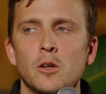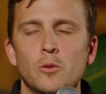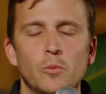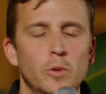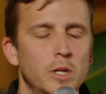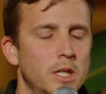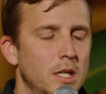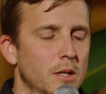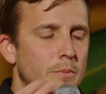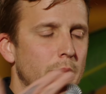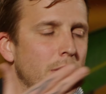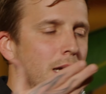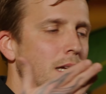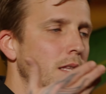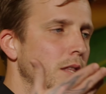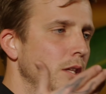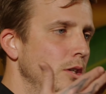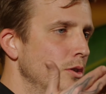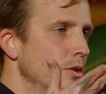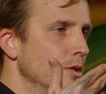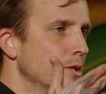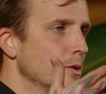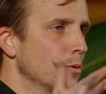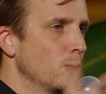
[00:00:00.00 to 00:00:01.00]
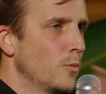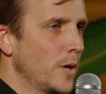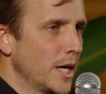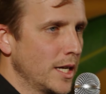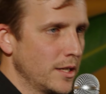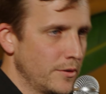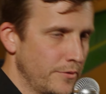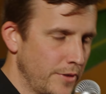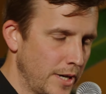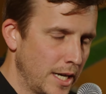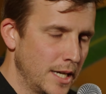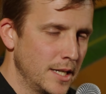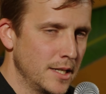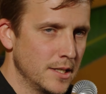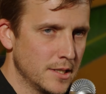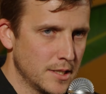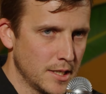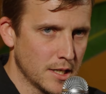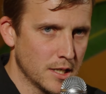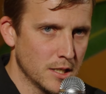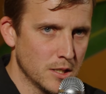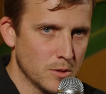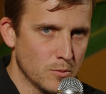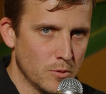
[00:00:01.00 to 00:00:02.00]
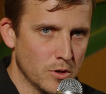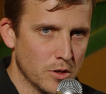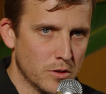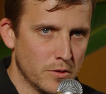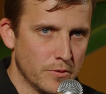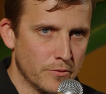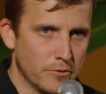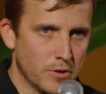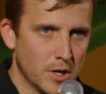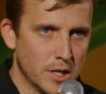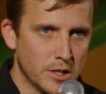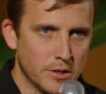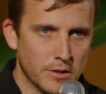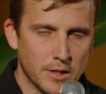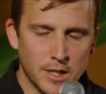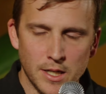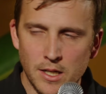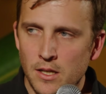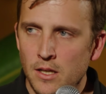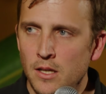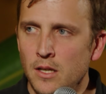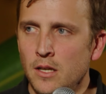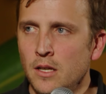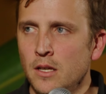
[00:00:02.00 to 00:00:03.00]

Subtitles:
We didn't make the user wait for 80 seconds worth of rendering.